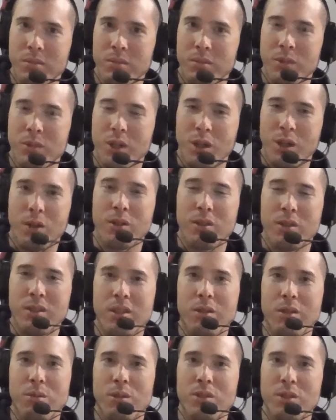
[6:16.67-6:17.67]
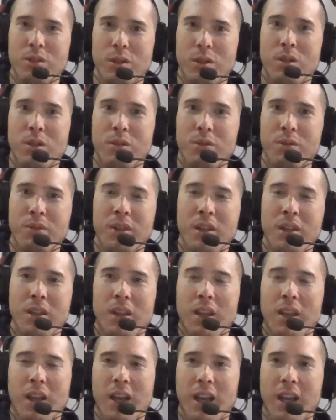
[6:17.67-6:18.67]
currency reserve,
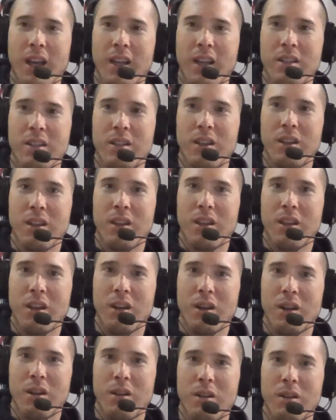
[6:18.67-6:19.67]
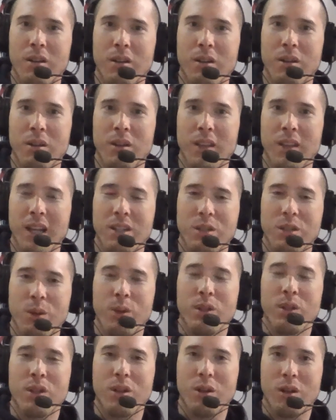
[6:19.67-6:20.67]
and that's
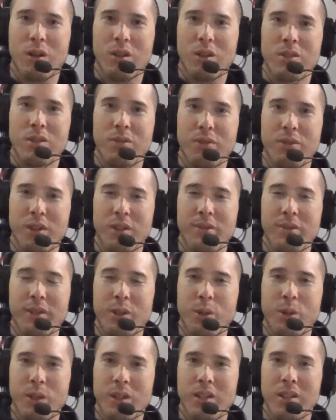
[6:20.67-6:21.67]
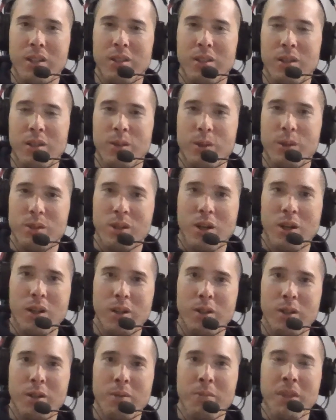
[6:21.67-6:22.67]
going to cause a flood of liquidity to the U.S.
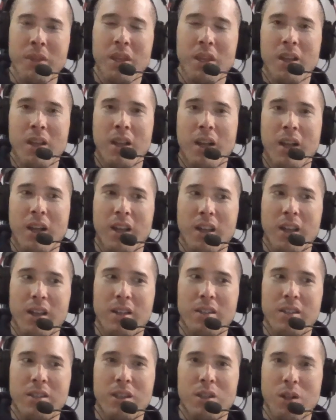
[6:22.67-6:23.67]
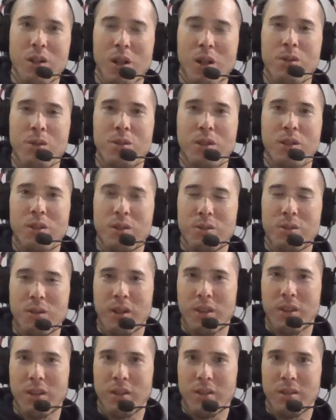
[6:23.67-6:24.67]
dollar, and the dollar is going to
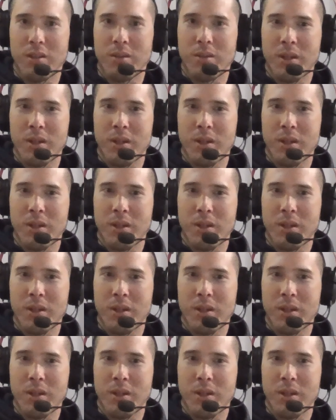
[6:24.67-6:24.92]
strengthen,